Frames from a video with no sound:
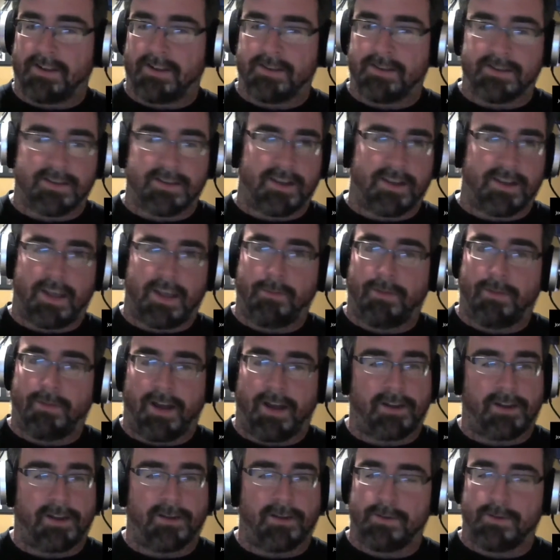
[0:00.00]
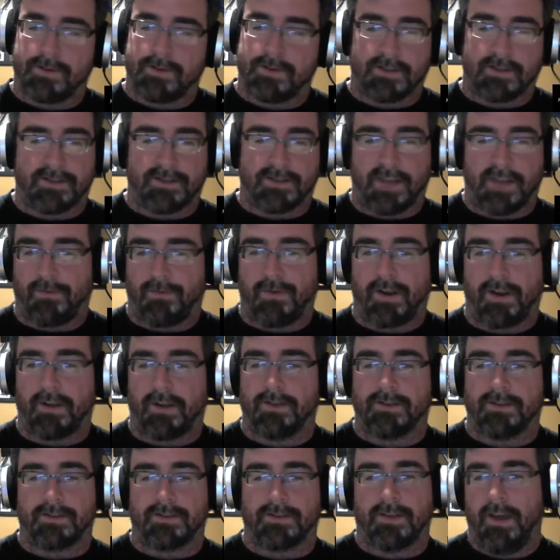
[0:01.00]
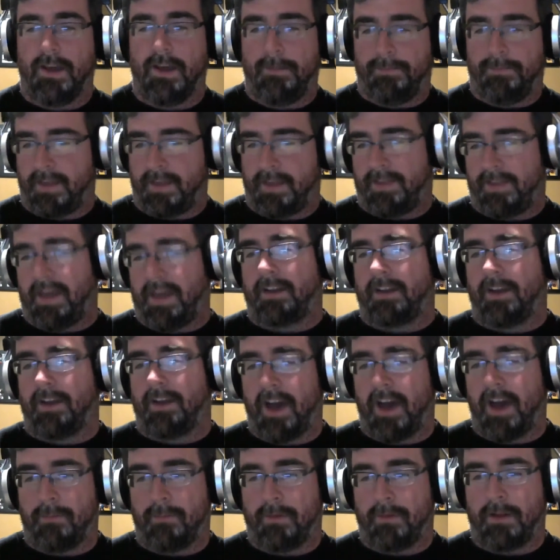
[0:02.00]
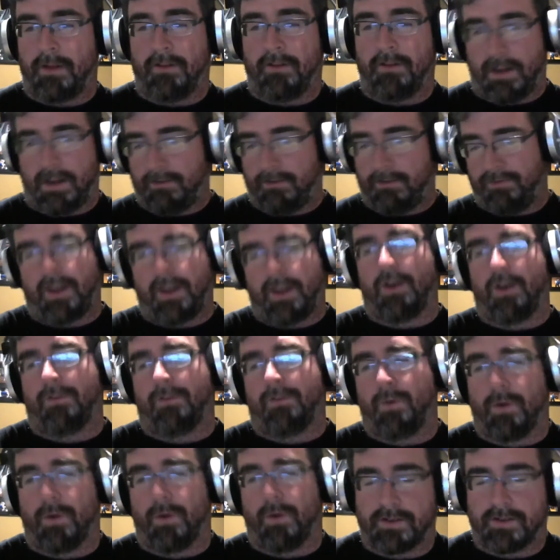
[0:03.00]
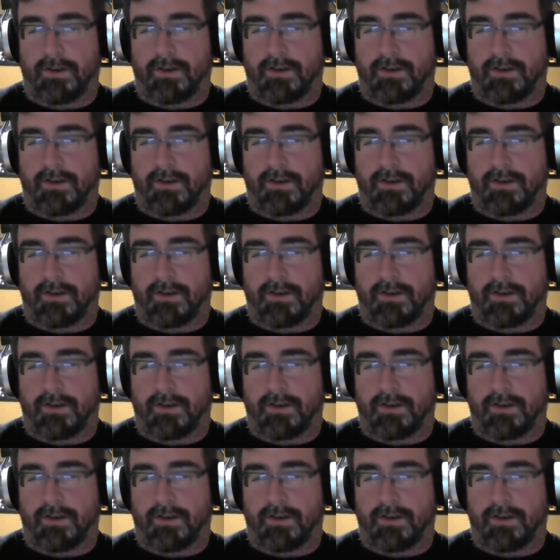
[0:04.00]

Eatons and Dean Malenkos and the Steve Regals at that time, and Flair, of course.